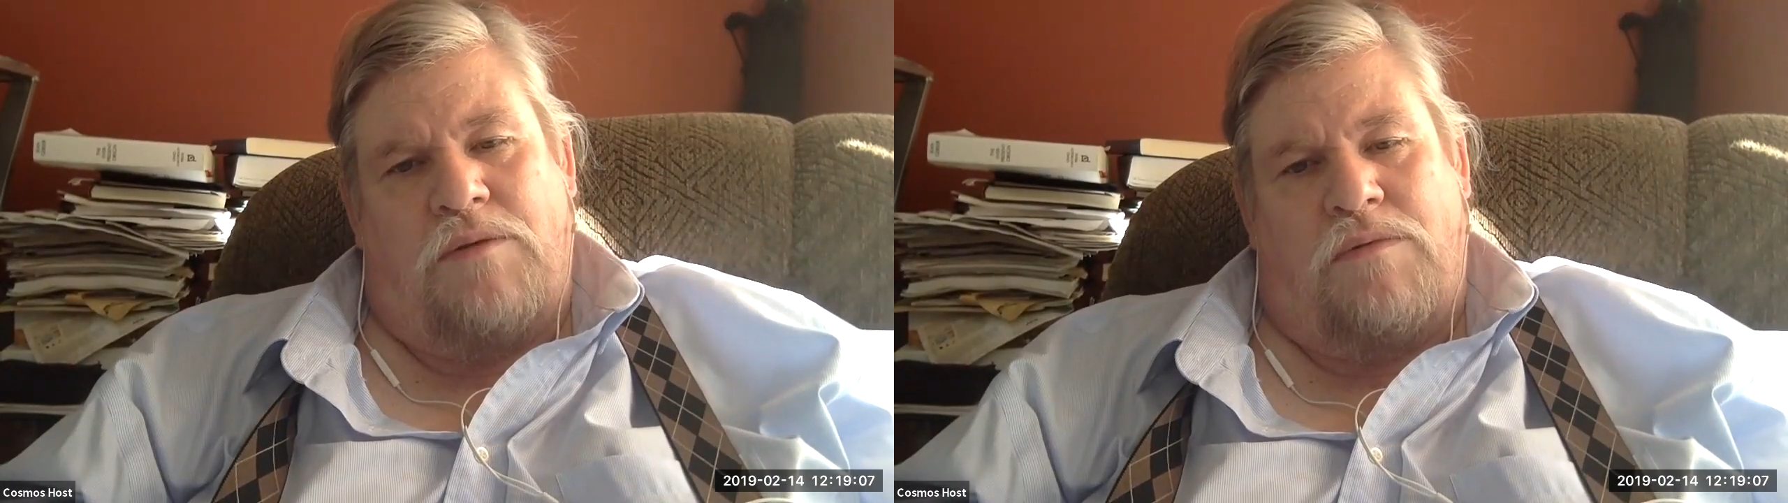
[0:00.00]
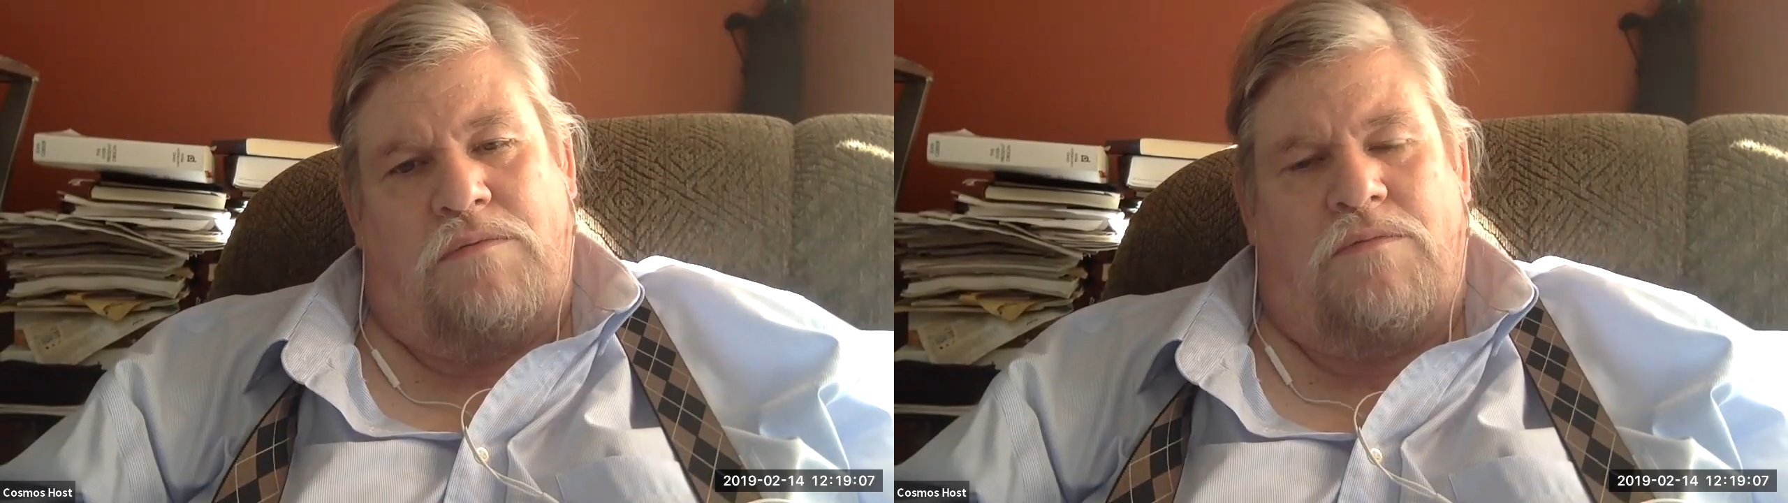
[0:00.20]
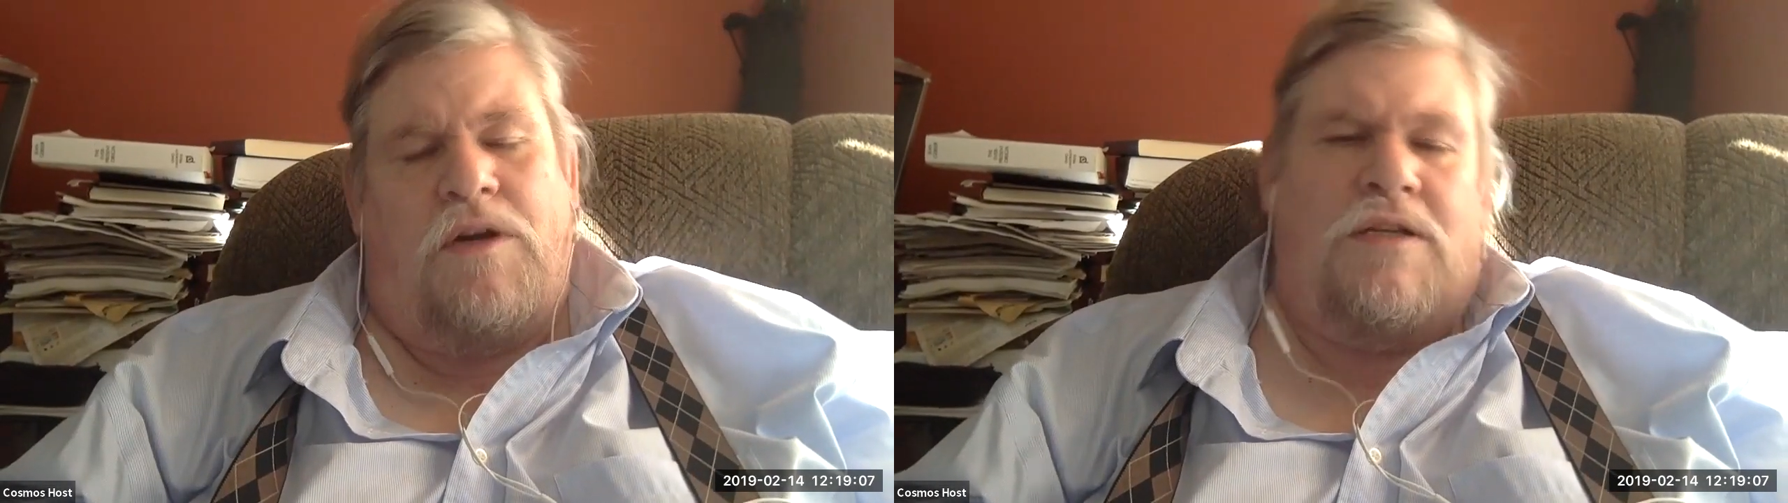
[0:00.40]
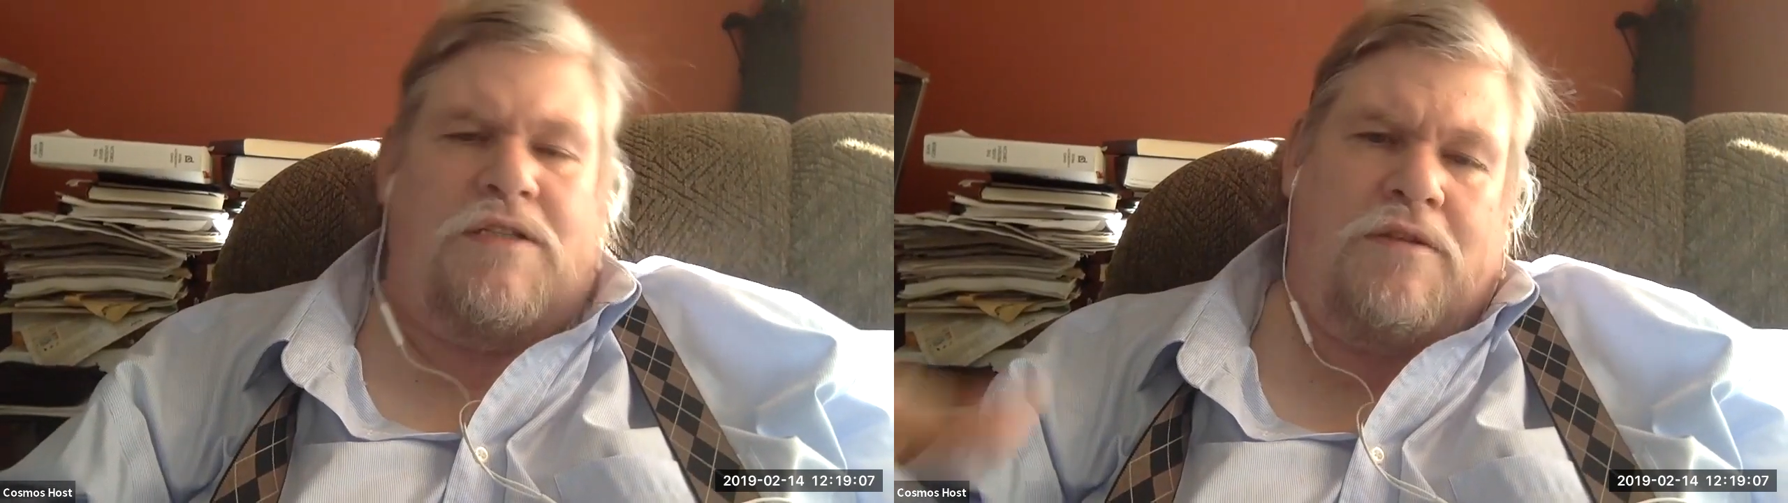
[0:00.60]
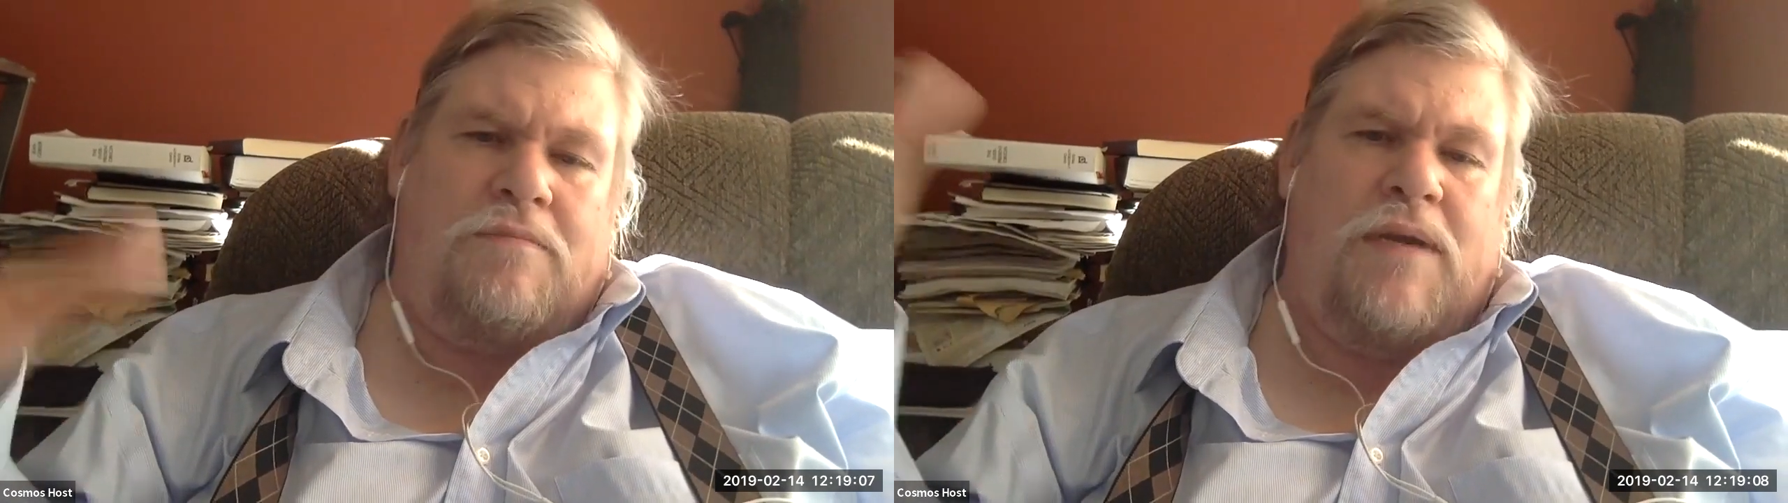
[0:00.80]

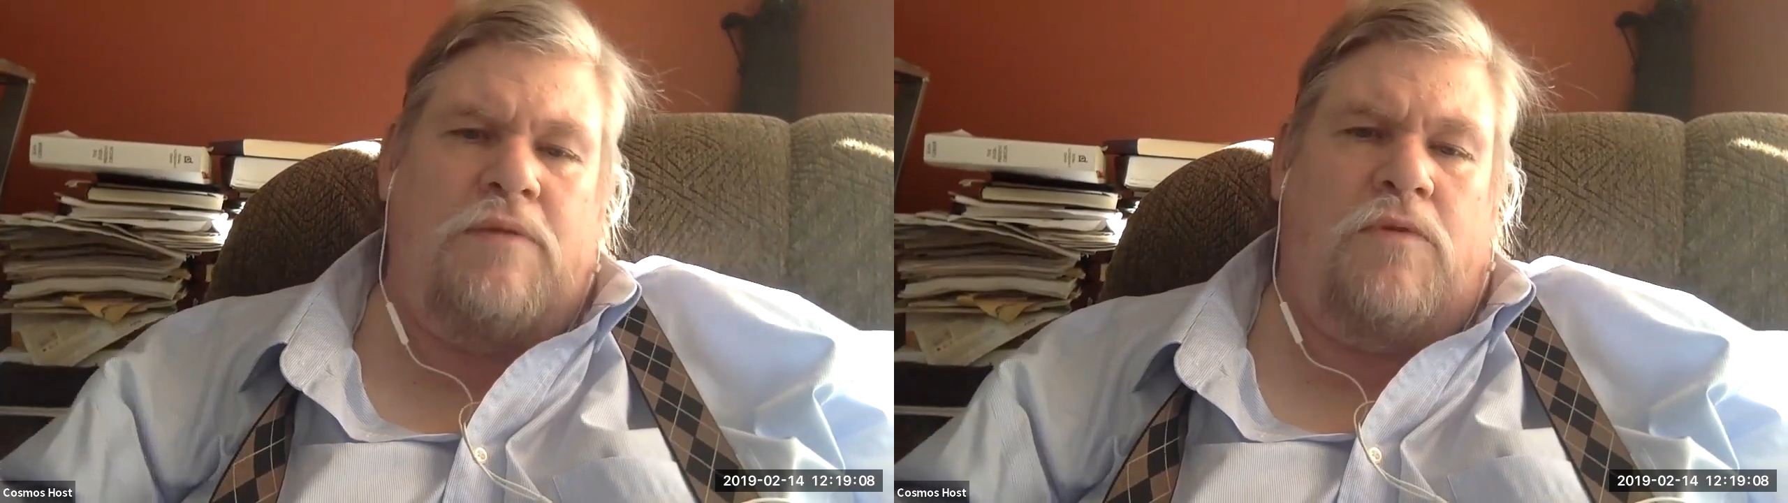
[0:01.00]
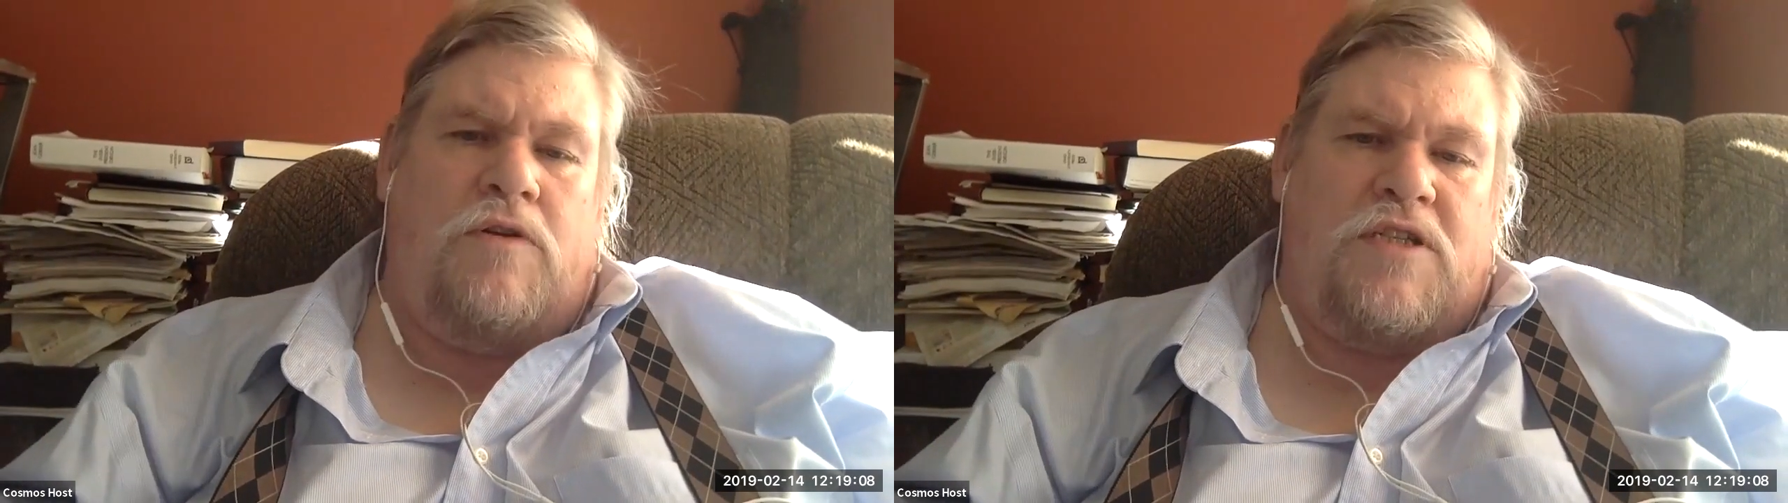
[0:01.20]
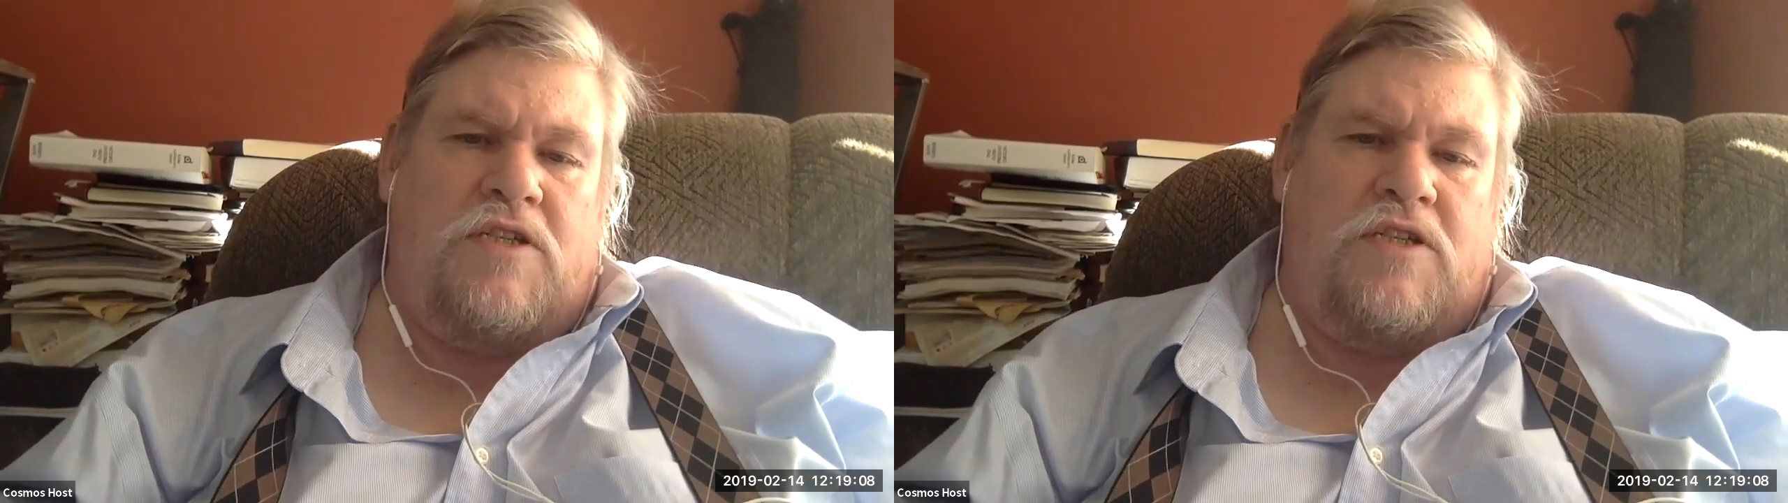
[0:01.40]
worlds